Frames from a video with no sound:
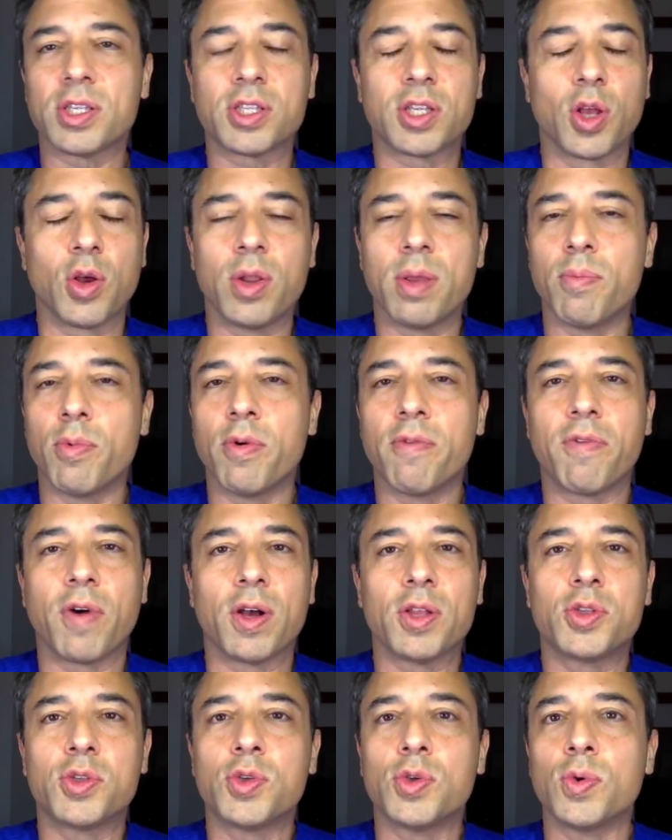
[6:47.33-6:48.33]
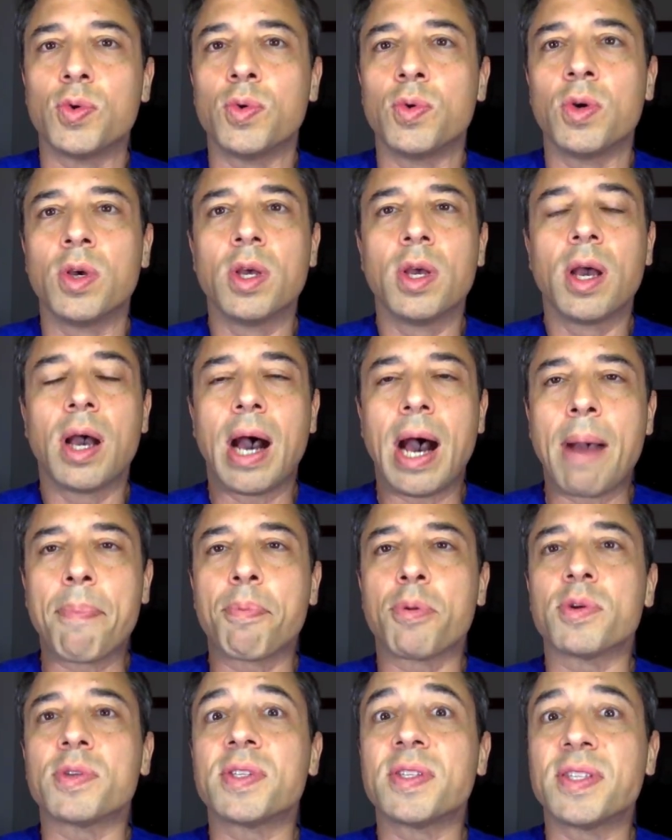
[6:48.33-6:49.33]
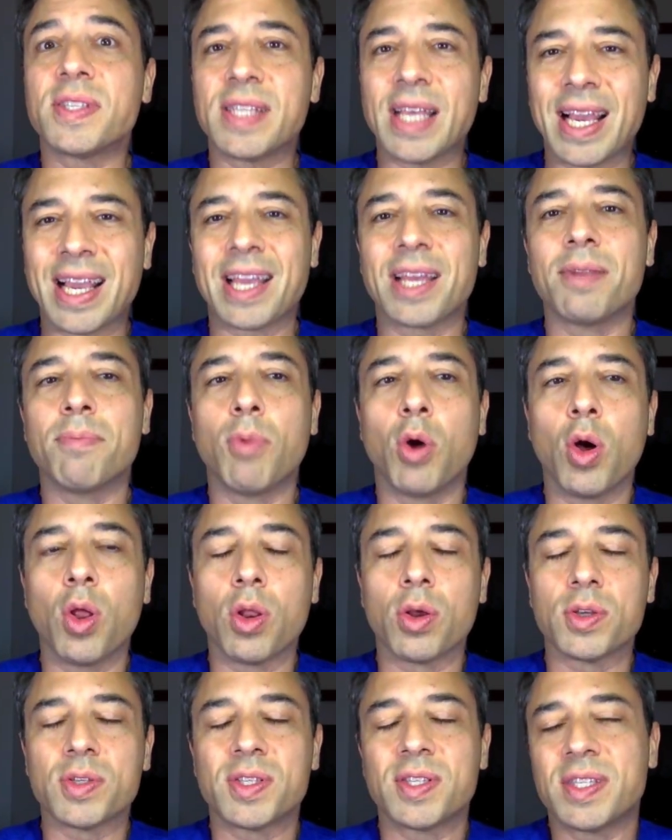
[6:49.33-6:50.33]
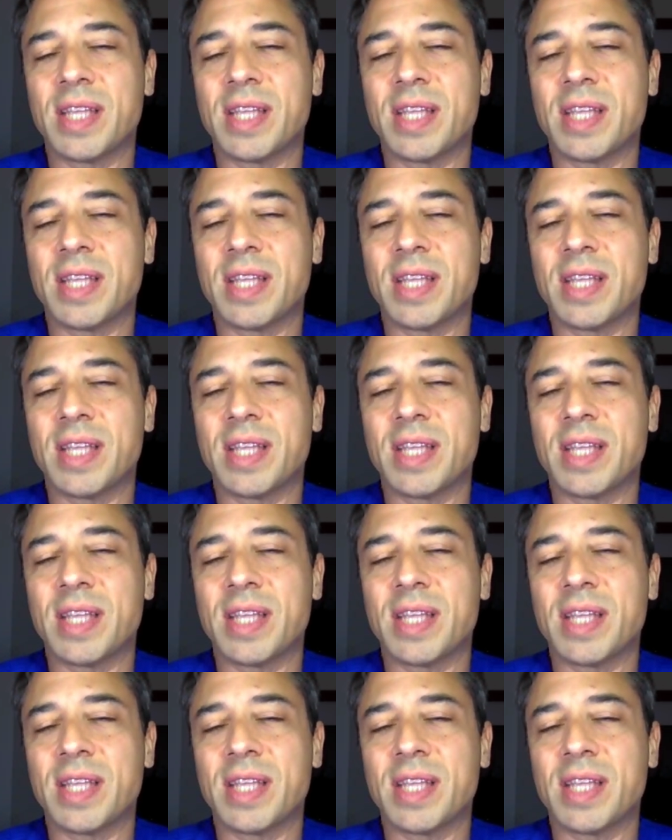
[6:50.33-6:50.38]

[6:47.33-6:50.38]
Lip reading: slowly move on to upper second molars.